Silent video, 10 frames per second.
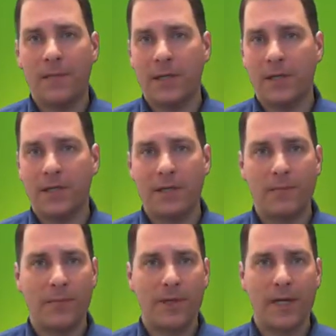You just
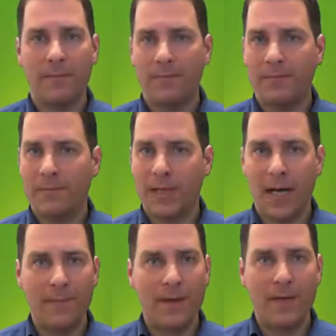simply
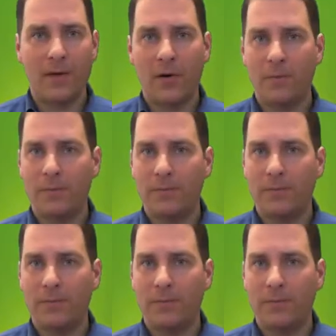type in or